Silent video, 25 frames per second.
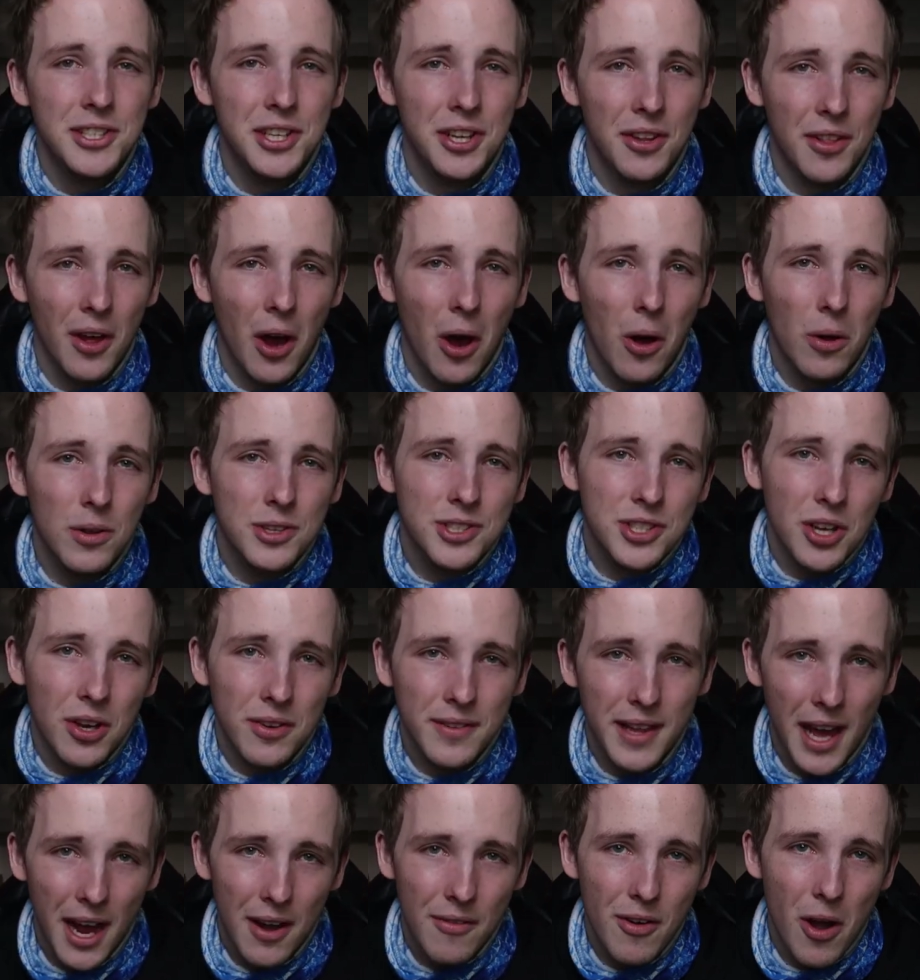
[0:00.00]
So the whole
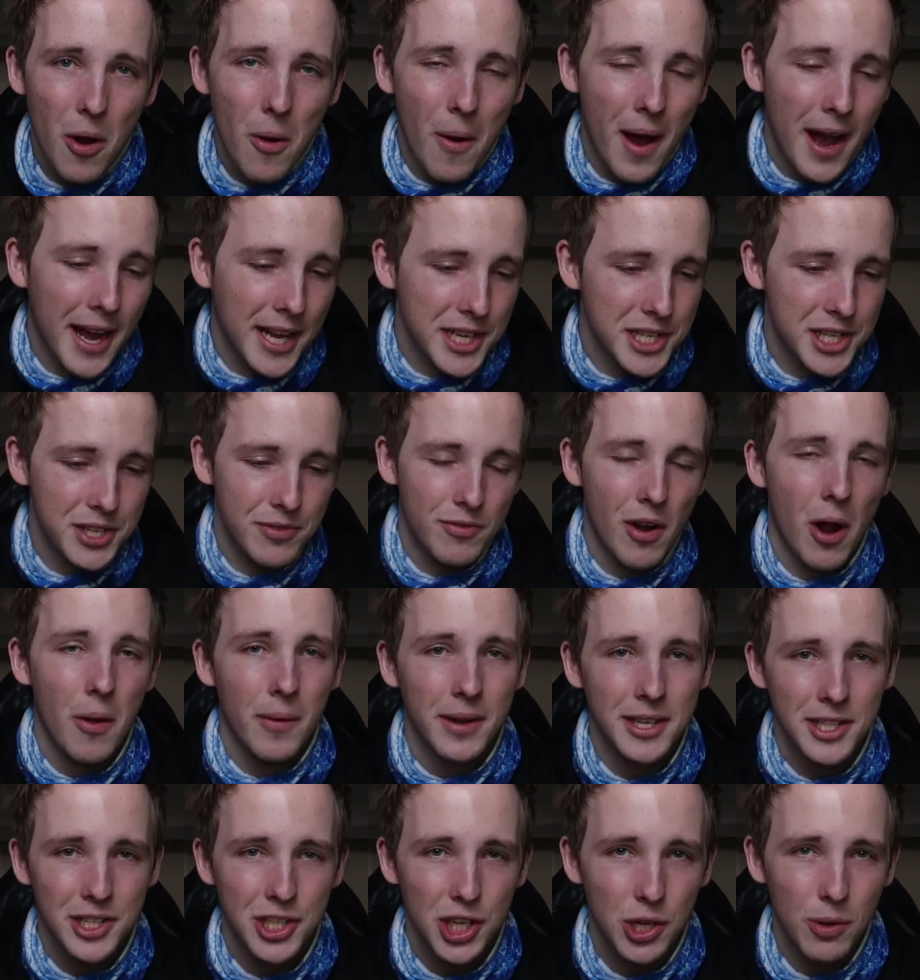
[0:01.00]
song that I wrote, I actually
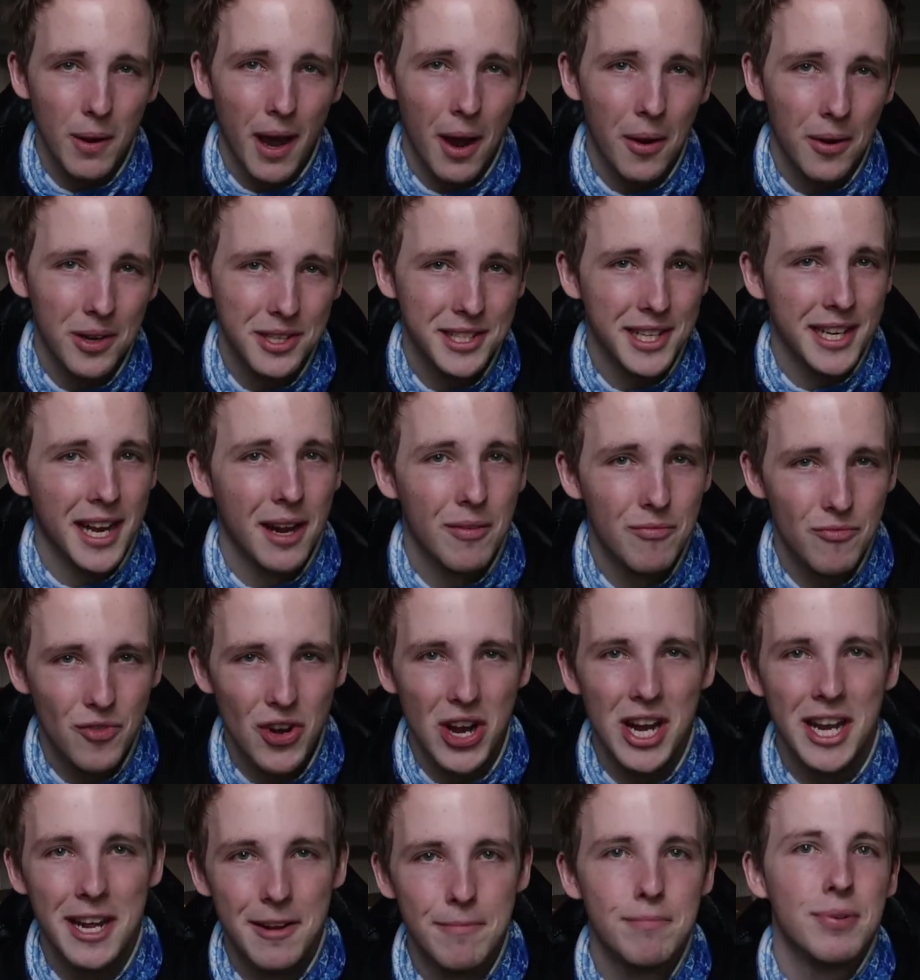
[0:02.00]
wrote in two hours, and I'm
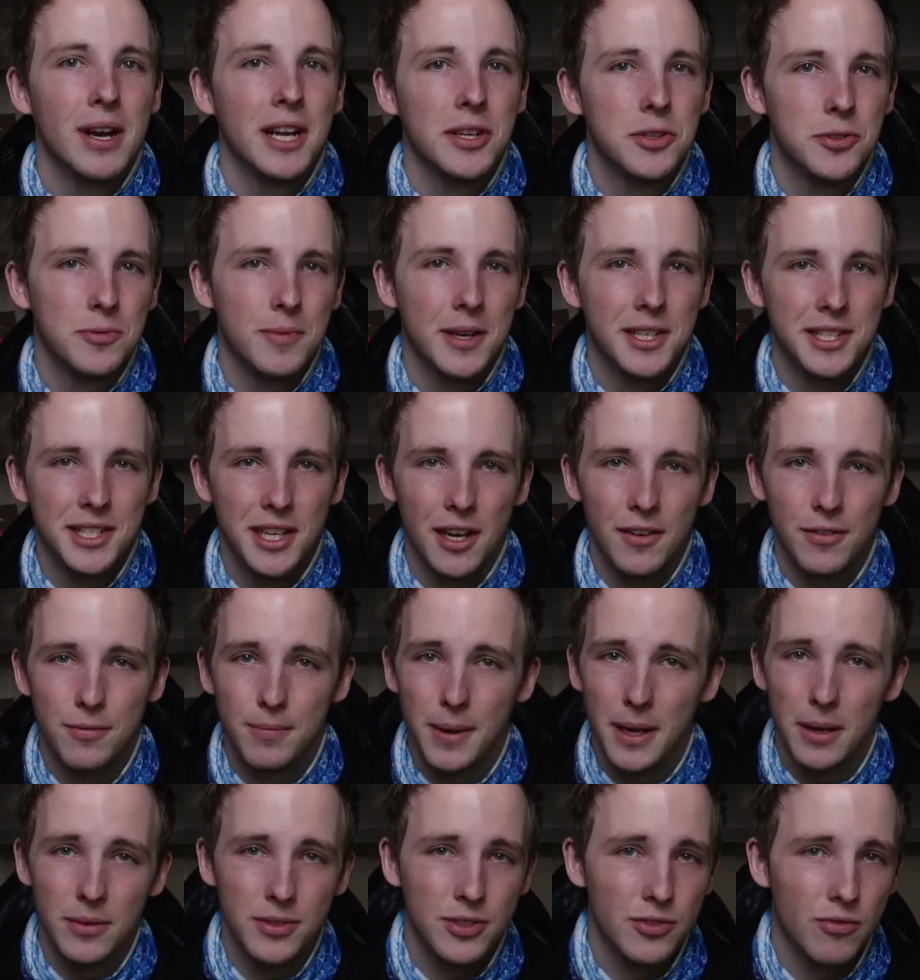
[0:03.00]
really impressed with myself
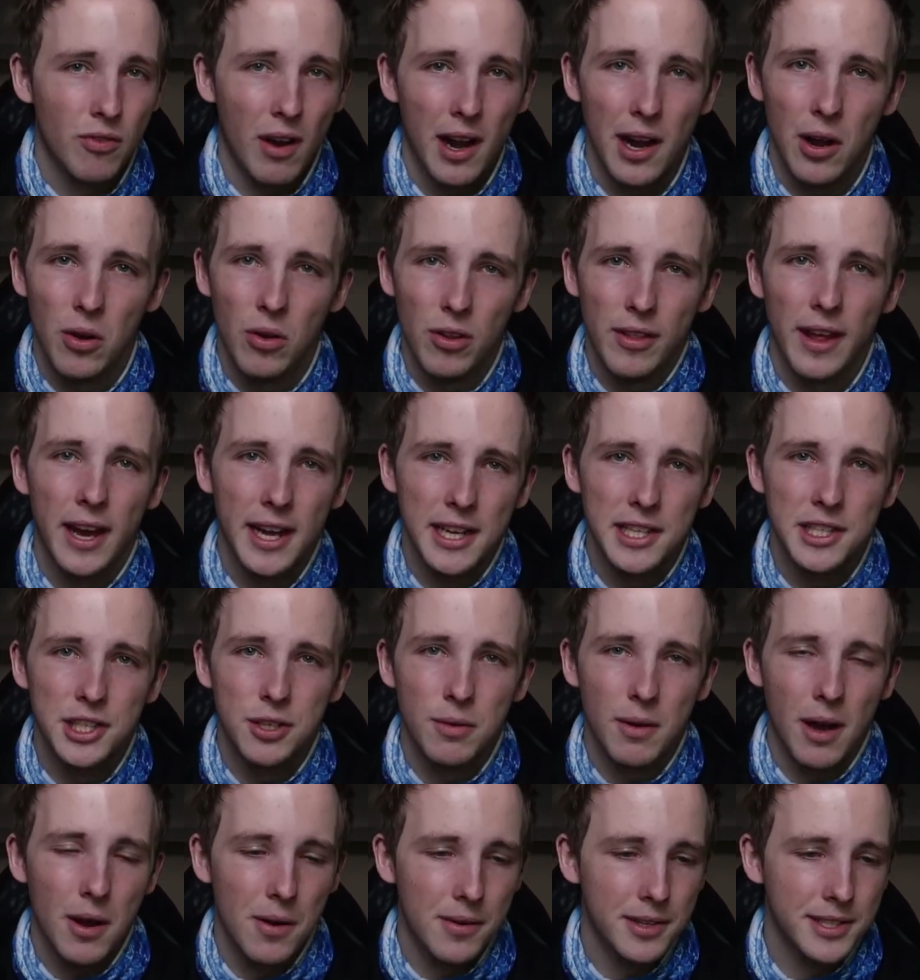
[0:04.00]
for being able to write all that in
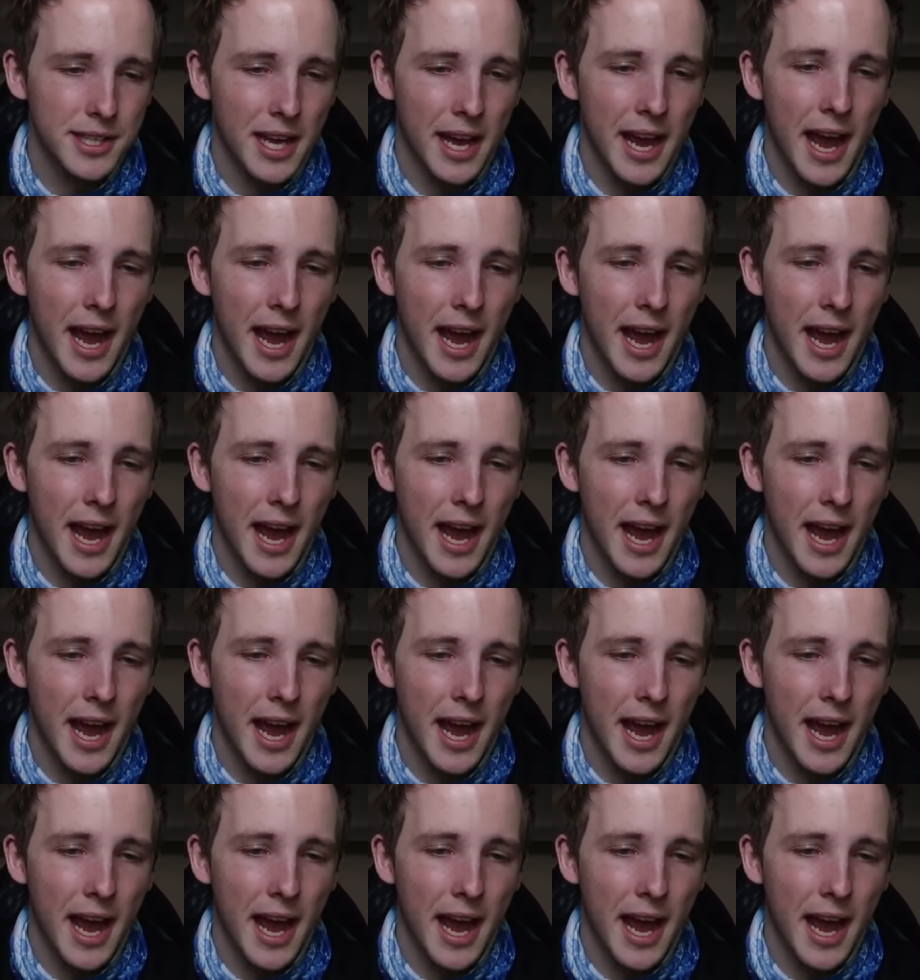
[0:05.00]
two hours.